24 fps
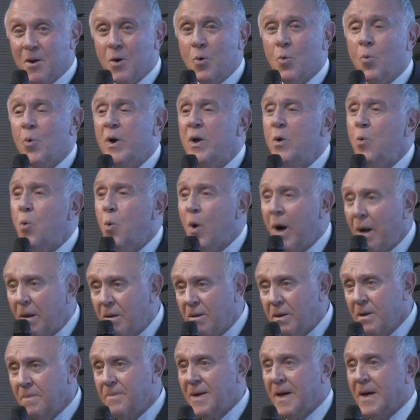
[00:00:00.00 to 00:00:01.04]
We
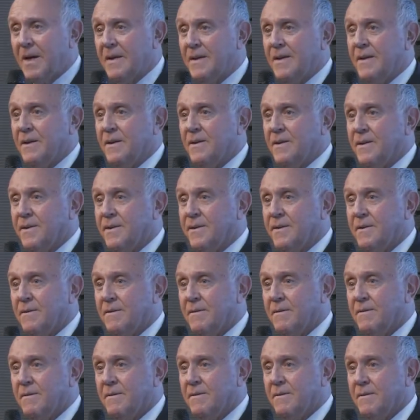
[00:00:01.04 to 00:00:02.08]
welcome ideas,
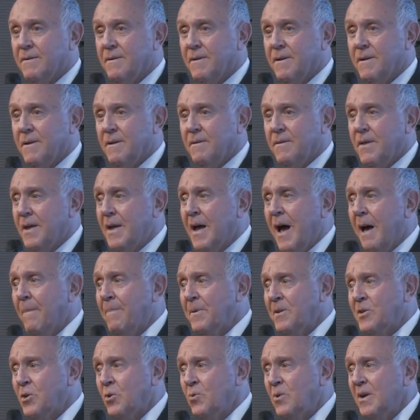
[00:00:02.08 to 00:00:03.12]
the
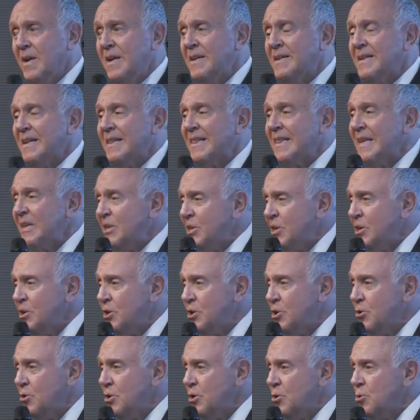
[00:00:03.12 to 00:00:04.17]
opportunity to listen
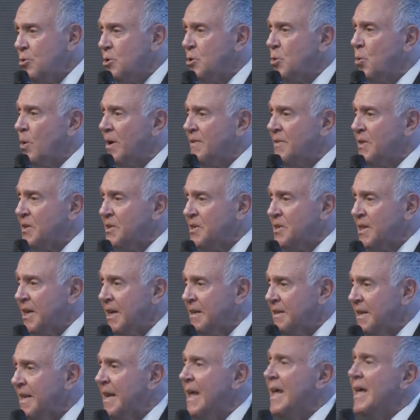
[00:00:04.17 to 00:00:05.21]
to you, to
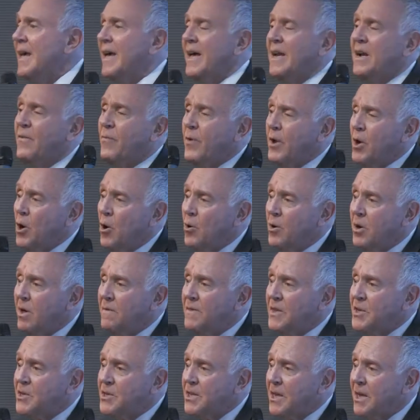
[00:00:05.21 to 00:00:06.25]
understand it. And if we don't
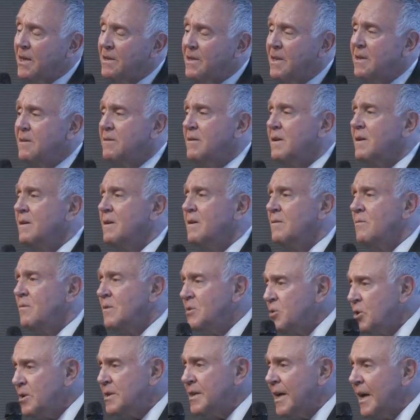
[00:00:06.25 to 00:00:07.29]
understand it, We'll
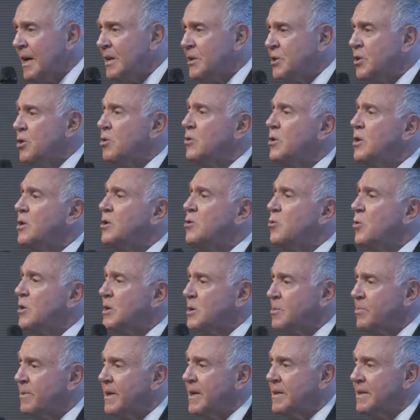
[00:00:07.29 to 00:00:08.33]
just ask you, can you
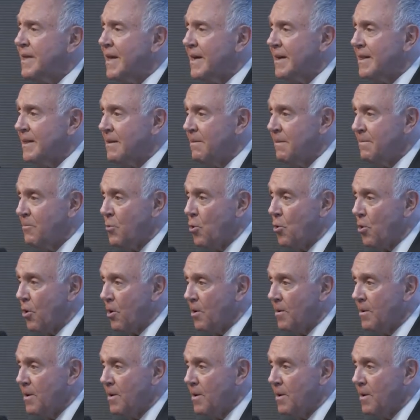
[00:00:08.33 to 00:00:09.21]
explain that a little more?